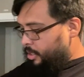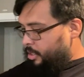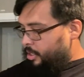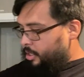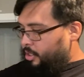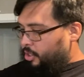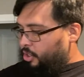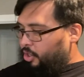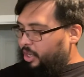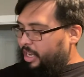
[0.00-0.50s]

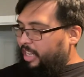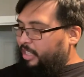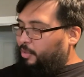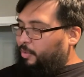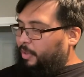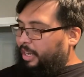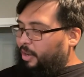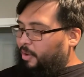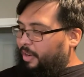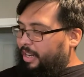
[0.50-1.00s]
So you guys
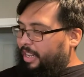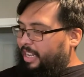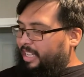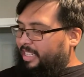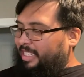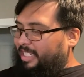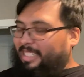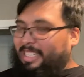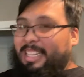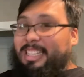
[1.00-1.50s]
really only get
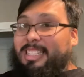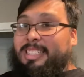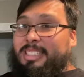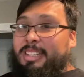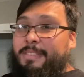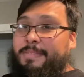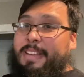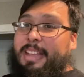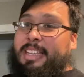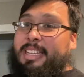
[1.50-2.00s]
to see the
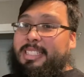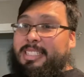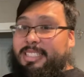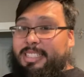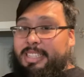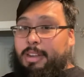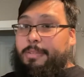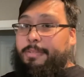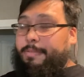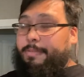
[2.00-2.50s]
stuff I can
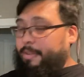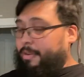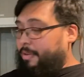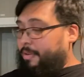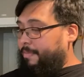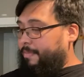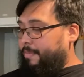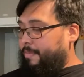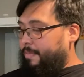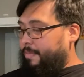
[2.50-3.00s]

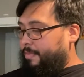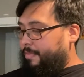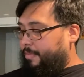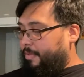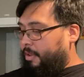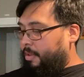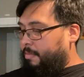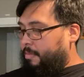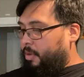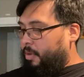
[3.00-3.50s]
self-film for
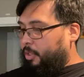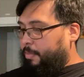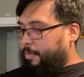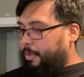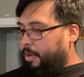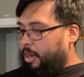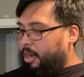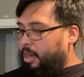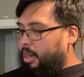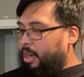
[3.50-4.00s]
the most
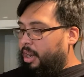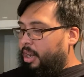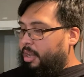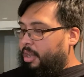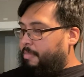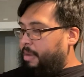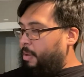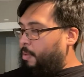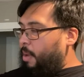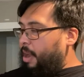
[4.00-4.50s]
part.
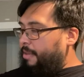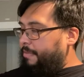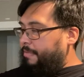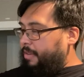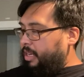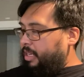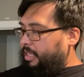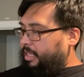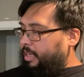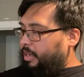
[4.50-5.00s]
My wife
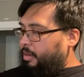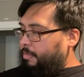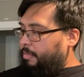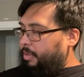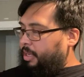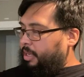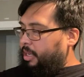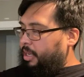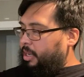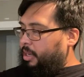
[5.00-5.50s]
does help
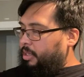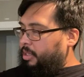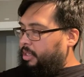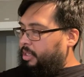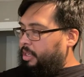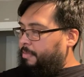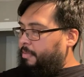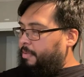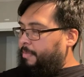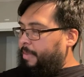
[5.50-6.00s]
me on
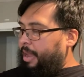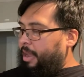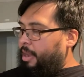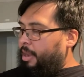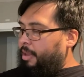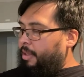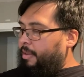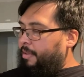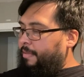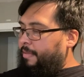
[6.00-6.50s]
some of my
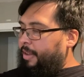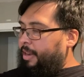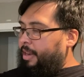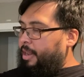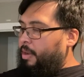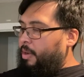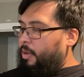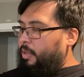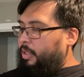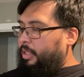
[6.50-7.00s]
other
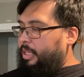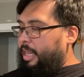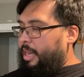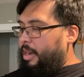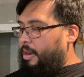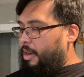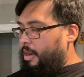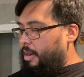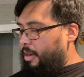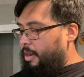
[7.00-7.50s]
videos that
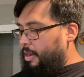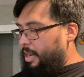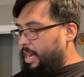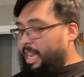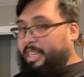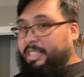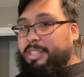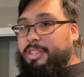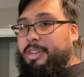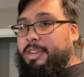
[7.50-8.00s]
are
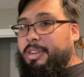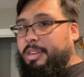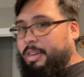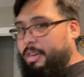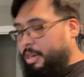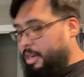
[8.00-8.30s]
nicer.